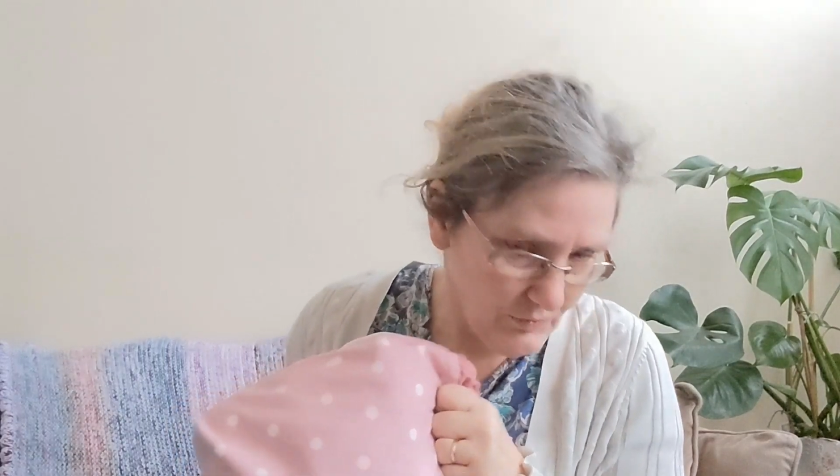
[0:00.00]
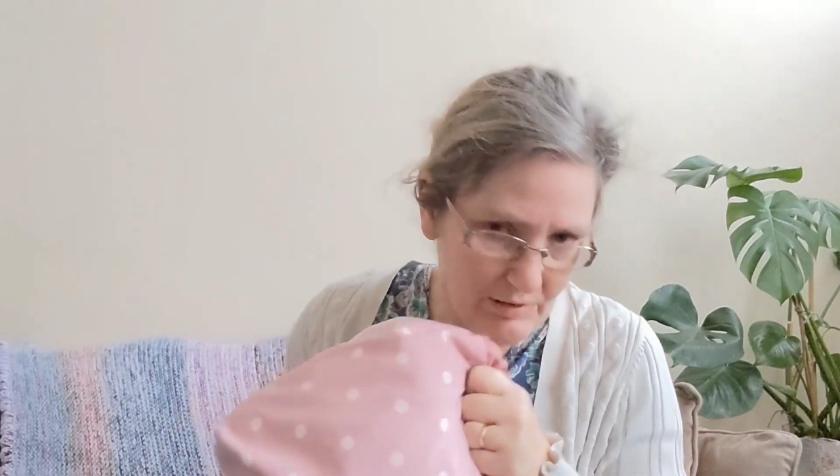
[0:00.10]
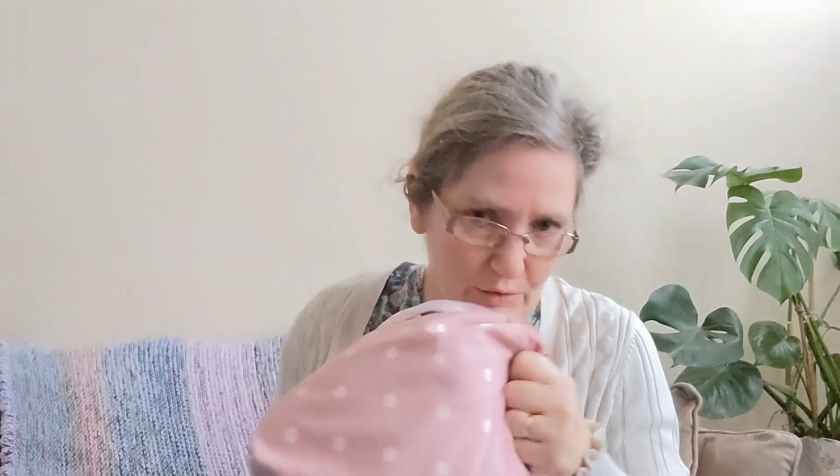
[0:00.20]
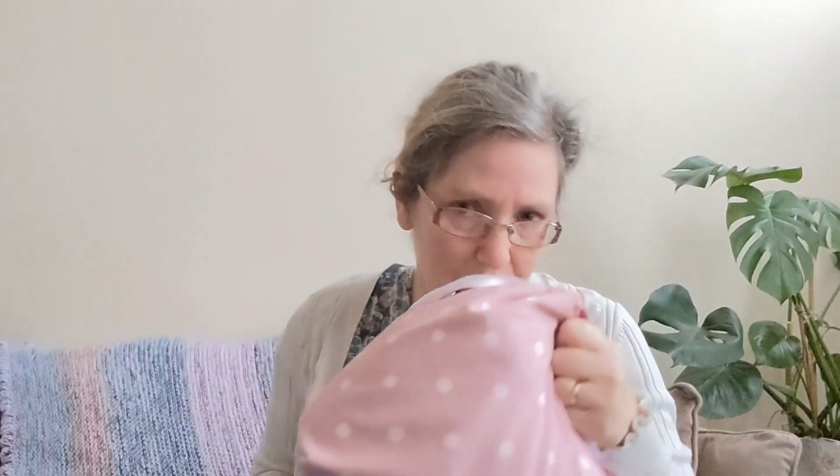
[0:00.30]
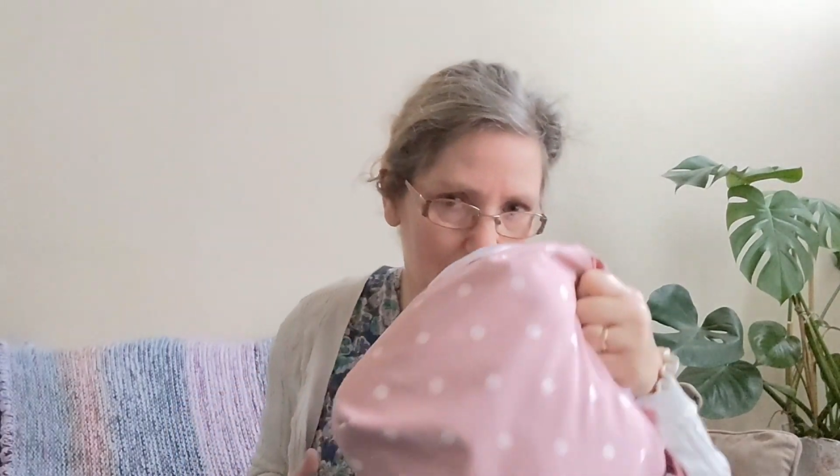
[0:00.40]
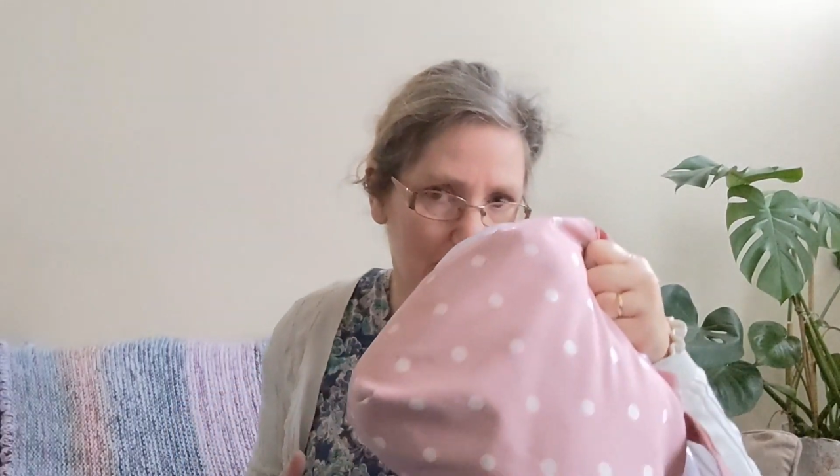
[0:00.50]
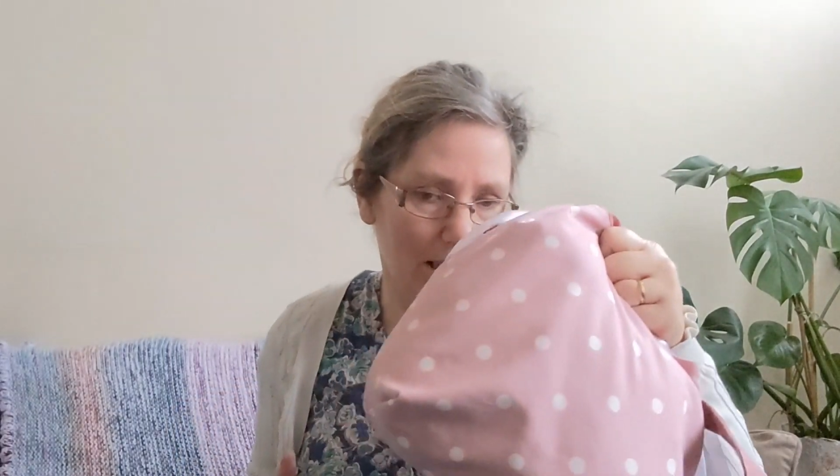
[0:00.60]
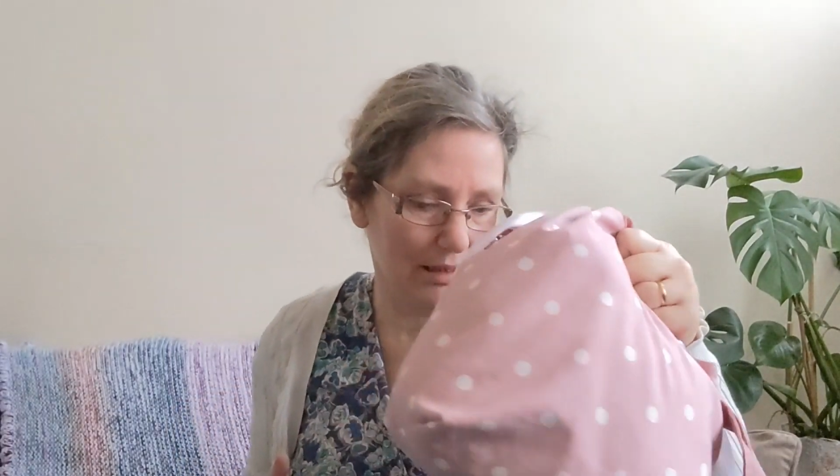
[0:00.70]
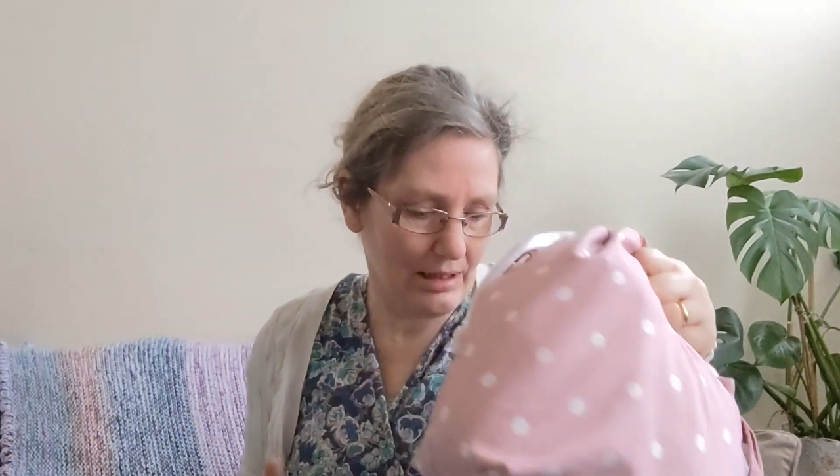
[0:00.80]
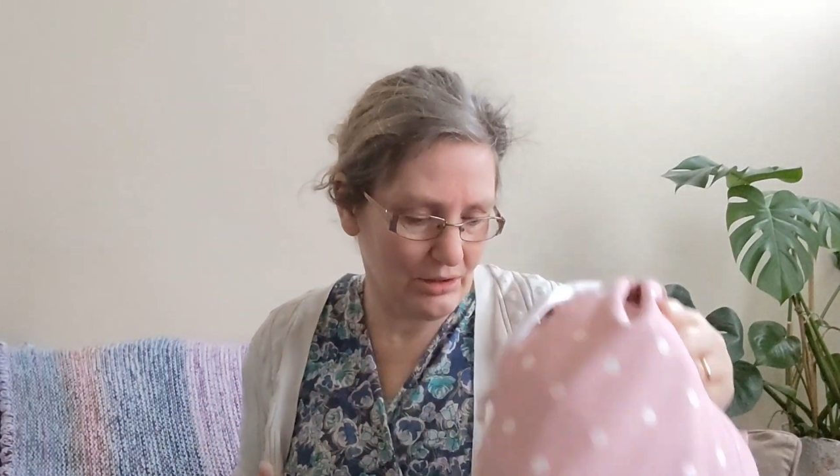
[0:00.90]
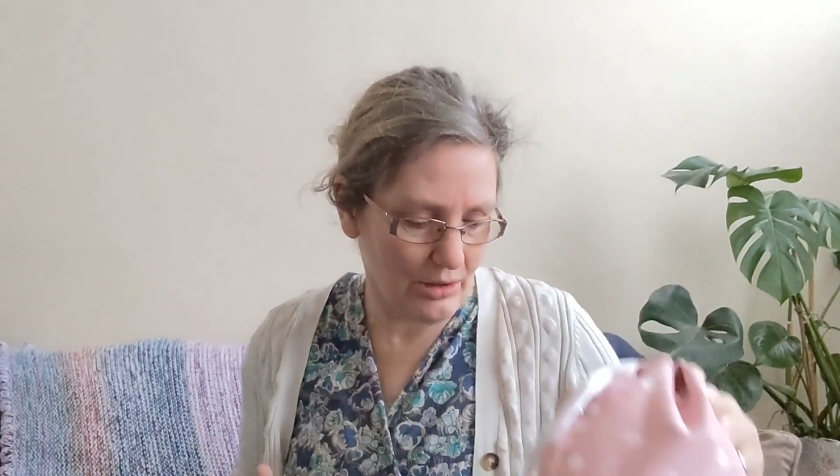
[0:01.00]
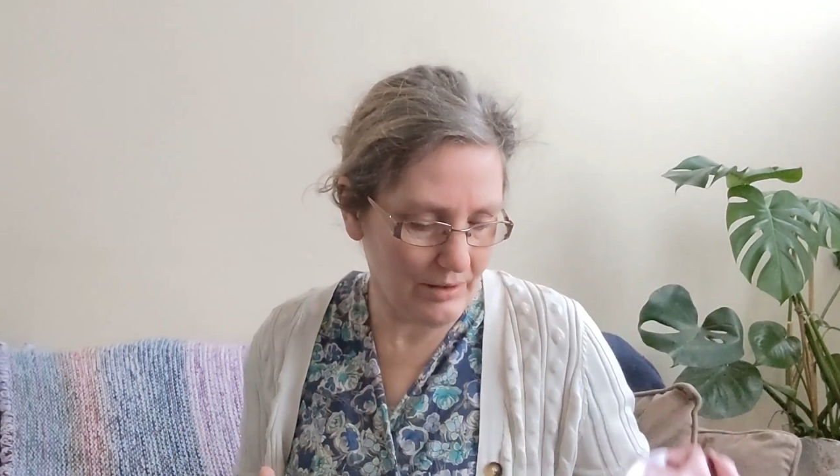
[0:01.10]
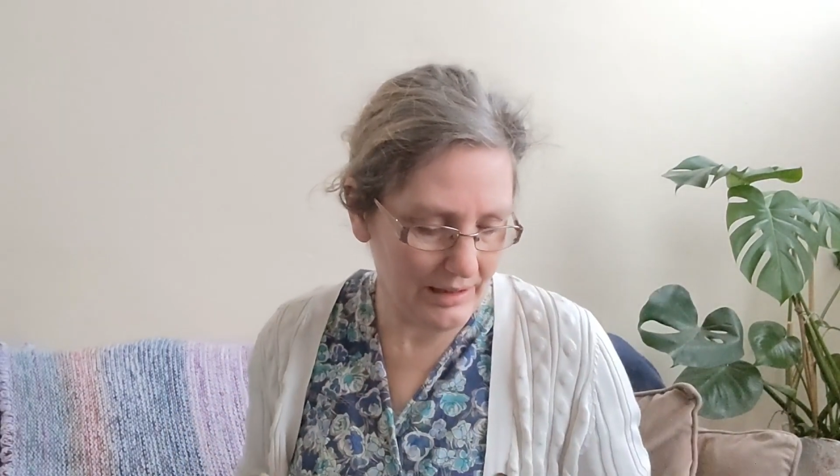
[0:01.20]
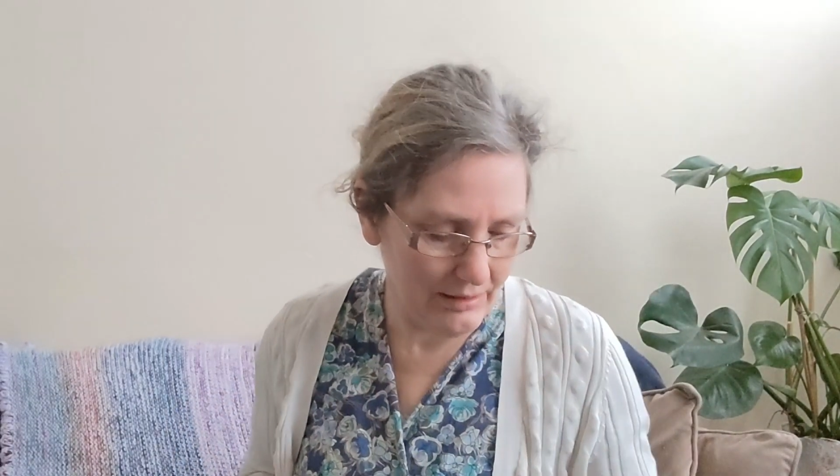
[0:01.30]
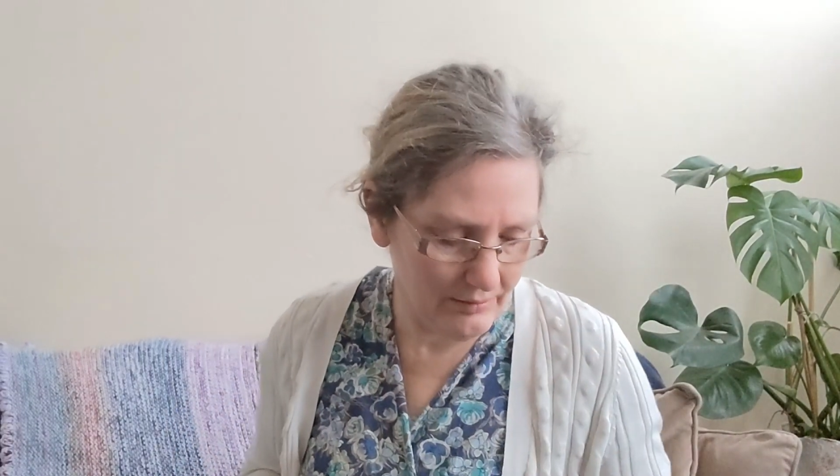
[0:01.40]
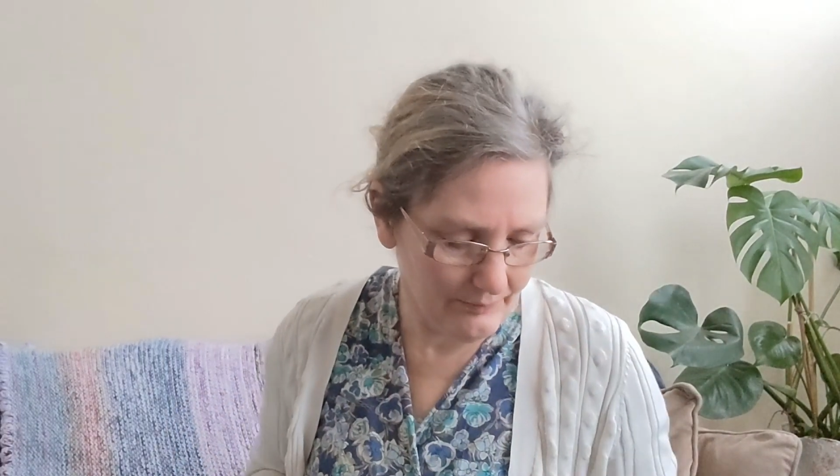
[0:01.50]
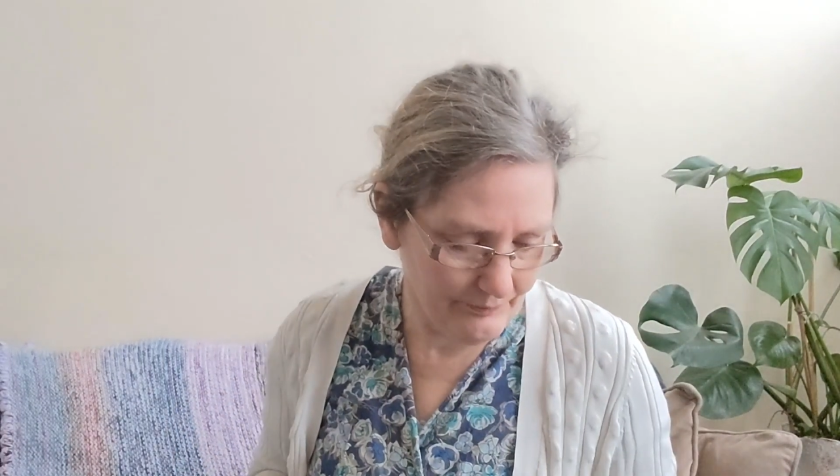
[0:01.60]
My twist and turns, that's going in.